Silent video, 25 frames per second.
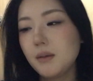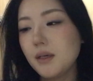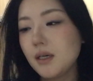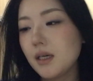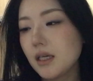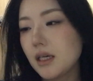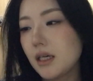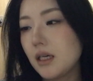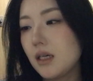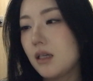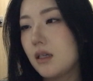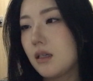I
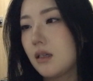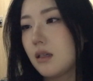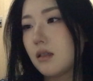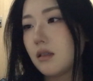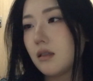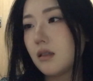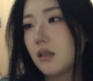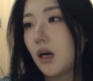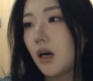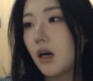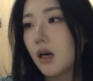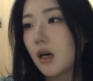can
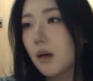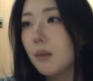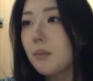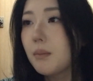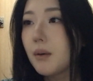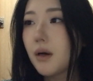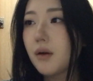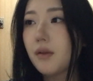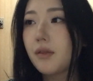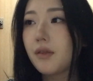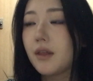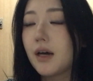talk
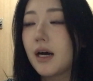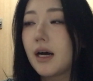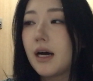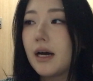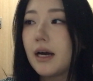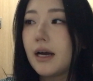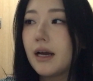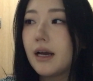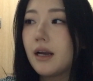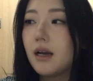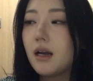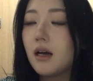about
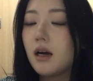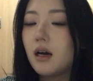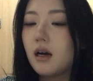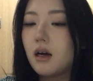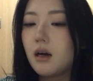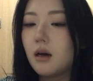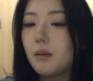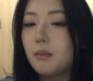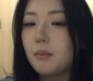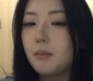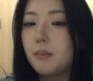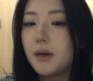that.
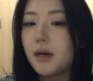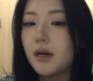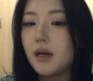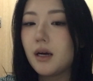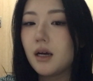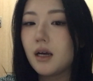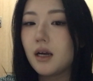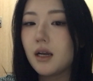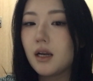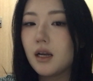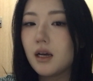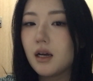
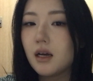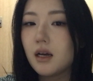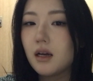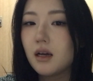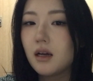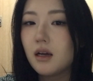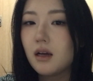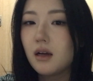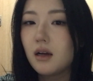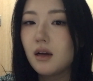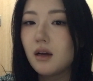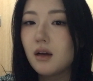But
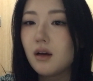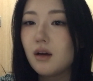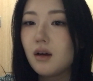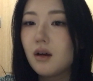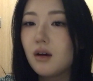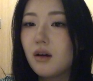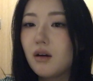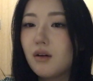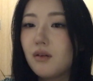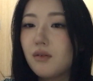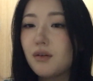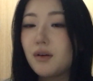
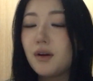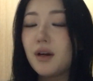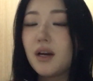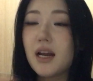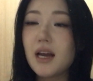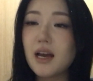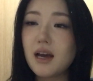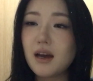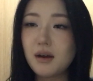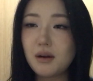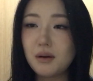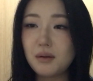for
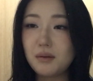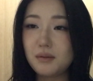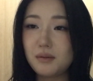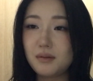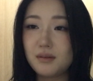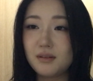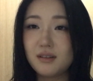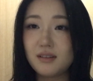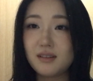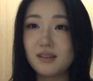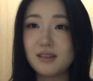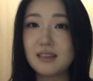now,
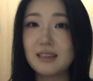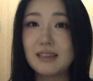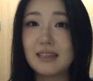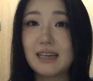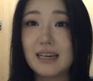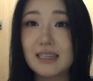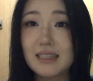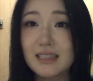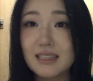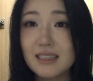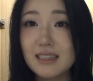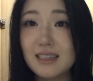
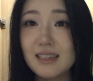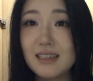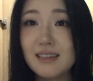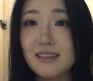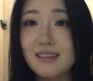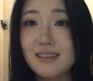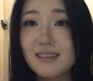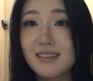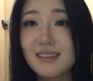that's it.